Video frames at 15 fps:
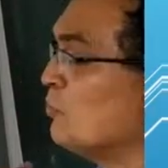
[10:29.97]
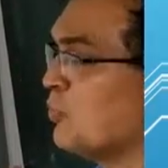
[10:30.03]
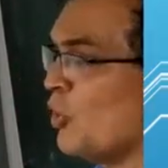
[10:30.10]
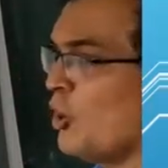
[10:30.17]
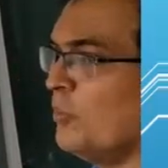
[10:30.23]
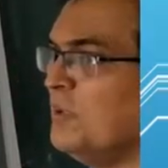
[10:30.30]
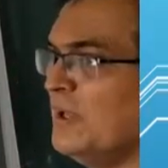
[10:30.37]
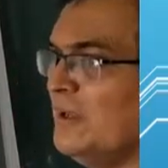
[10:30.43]

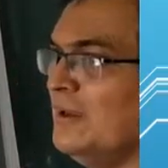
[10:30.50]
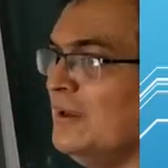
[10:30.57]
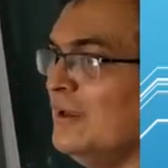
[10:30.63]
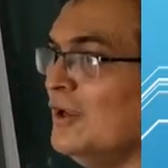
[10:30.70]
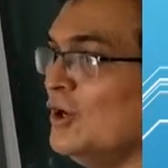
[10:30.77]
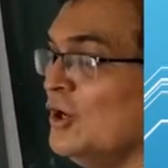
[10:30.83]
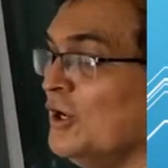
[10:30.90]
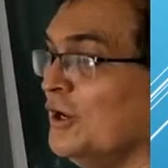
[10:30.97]

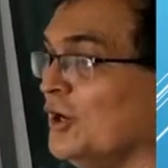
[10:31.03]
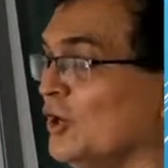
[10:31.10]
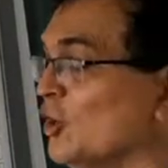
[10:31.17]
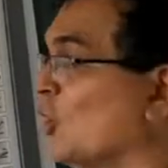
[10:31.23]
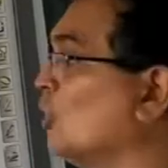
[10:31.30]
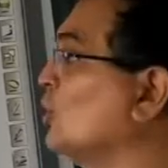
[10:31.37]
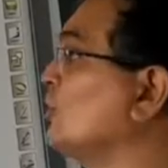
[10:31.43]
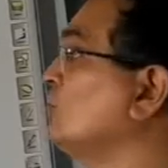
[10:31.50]
probably in
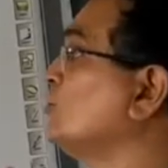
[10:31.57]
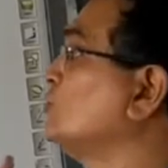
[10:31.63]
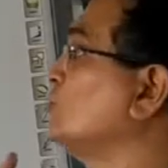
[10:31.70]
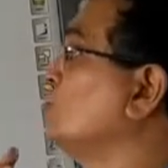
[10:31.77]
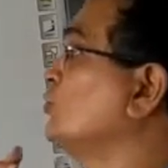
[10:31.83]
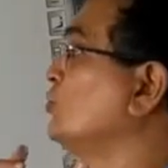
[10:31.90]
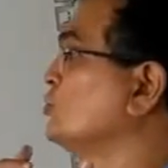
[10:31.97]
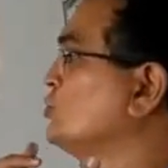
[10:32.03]

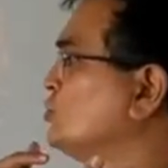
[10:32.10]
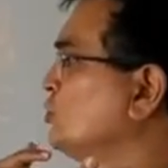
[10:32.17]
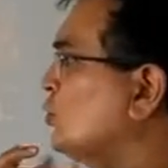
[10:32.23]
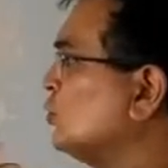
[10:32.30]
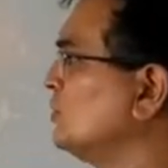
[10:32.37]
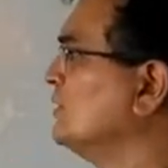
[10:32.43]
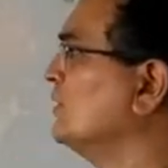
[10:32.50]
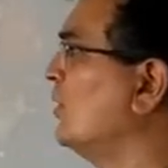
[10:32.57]
order to
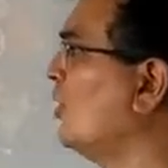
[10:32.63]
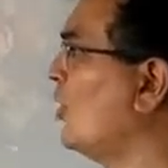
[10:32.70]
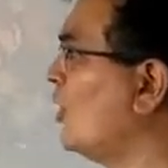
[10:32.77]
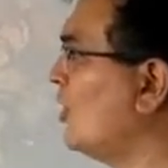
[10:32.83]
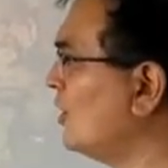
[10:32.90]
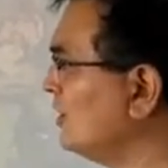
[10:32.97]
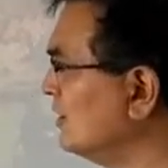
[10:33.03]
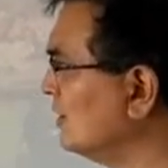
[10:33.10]
show the
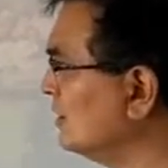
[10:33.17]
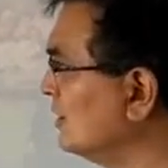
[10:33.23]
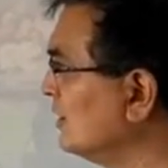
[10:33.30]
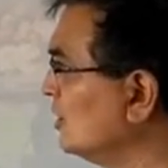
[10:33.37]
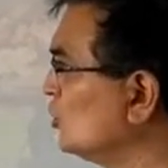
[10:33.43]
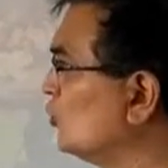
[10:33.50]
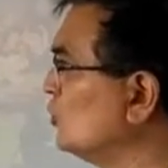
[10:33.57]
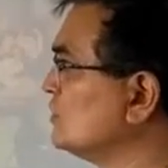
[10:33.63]

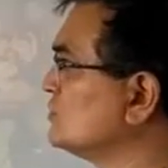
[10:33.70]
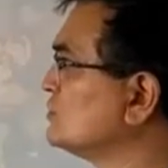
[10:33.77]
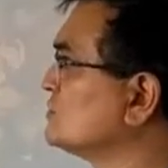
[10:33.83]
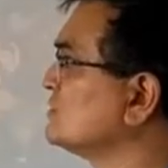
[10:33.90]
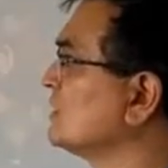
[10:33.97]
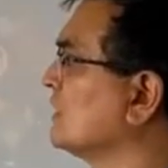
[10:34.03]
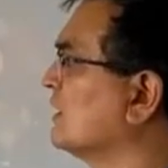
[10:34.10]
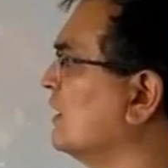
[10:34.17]
honor to his
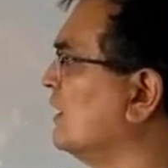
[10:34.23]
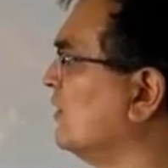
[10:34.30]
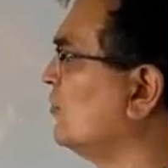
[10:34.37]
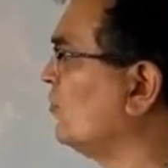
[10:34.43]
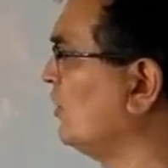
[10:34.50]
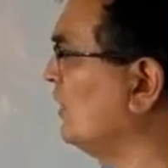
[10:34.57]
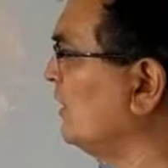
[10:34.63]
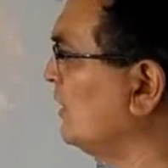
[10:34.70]

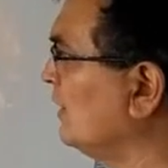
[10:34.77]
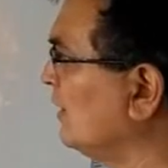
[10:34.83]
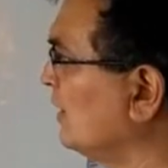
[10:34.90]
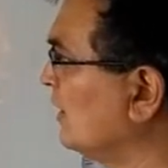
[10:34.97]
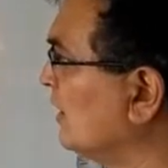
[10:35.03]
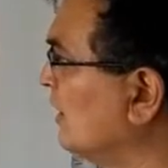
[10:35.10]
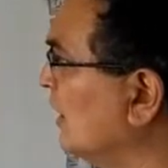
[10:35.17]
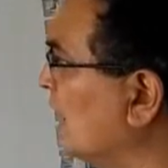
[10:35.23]

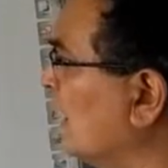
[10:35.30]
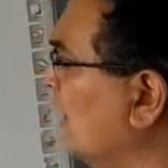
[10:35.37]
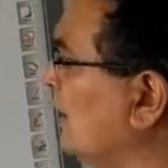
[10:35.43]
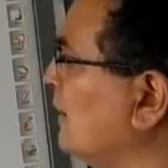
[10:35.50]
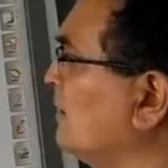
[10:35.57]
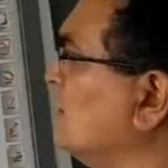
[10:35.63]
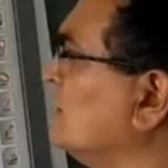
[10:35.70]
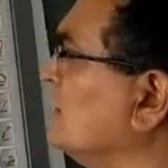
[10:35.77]
country,
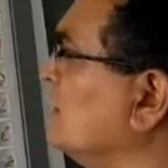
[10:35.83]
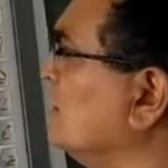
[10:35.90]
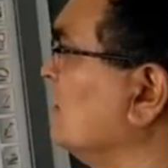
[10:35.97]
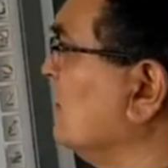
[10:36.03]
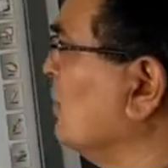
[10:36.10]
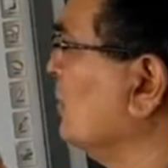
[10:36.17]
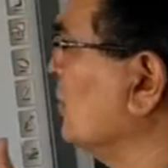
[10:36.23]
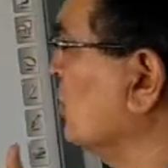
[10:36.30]
and
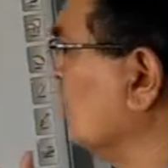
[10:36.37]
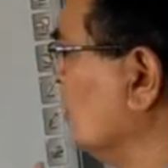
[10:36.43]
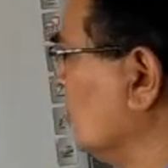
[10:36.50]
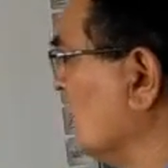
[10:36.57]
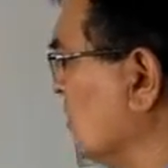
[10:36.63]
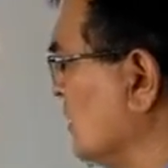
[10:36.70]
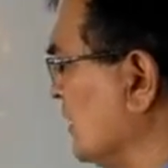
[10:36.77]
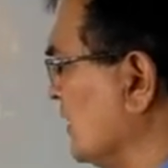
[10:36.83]

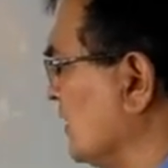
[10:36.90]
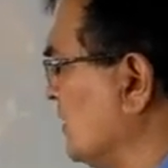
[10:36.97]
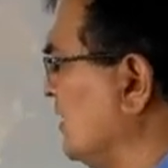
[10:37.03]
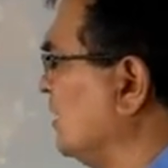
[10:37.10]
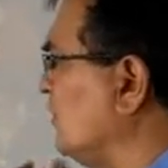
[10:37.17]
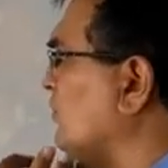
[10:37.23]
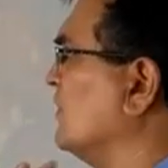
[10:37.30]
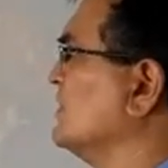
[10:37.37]

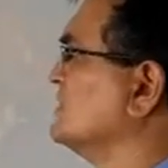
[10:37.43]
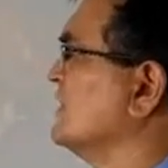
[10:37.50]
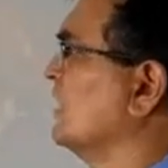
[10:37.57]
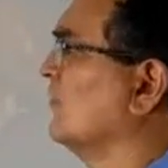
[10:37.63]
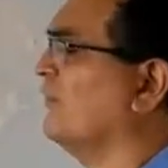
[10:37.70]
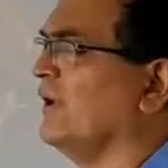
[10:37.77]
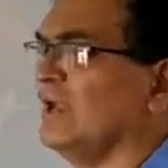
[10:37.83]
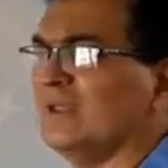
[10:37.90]
he was
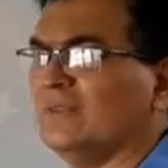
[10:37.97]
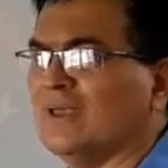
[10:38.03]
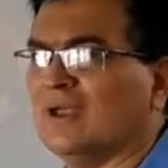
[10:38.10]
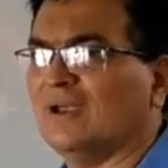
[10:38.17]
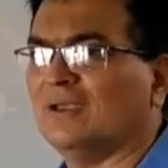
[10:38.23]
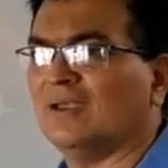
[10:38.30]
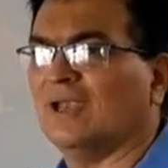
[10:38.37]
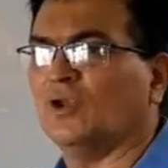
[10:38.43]
aware
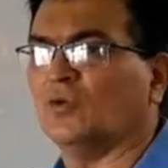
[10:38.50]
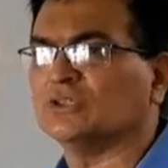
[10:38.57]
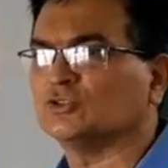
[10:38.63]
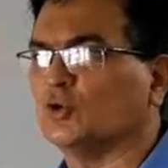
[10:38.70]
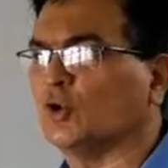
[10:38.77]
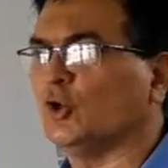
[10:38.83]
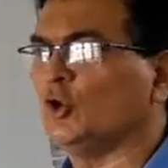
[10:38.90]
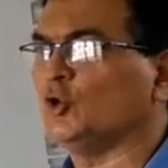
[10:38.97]
that it
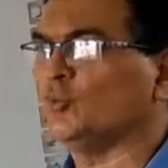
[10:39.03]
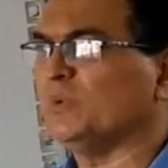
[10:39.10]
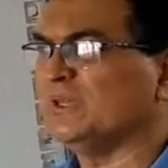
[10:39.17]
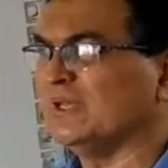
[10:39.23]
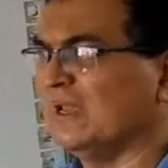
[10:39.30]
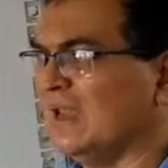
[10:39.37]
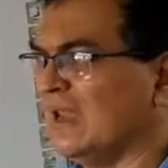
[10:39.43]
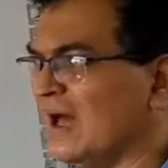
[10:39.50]
was going to be
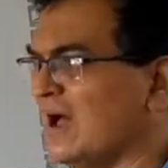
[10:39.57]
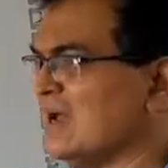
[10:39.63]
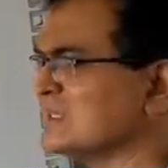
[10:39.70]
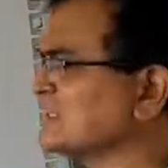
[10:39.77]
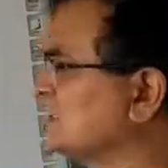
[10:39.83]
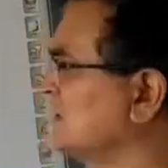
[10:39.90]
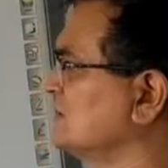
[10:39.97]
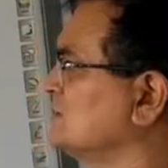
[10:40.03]
the
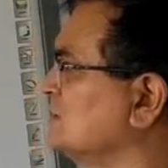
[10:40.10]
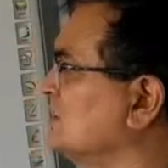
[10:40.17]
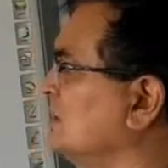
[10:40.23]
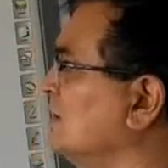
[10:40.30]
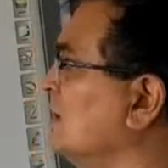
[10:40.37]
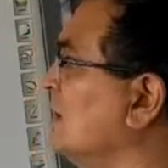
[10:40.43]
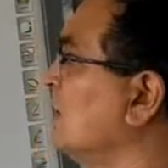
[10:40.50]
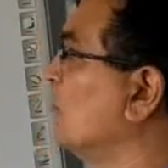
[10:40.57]
last
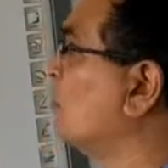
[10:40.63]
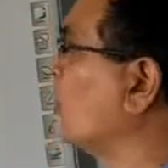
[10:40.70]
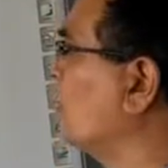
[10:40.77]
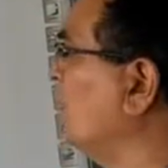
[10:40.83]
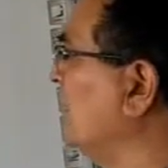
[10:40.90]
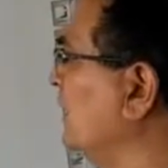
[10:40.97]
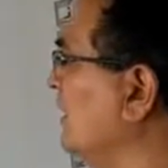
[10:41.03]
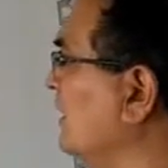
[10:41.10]
lesson.
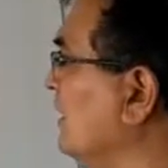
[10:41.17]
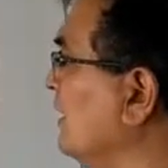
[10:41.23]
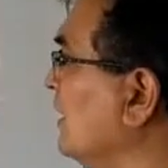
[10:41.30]
Probably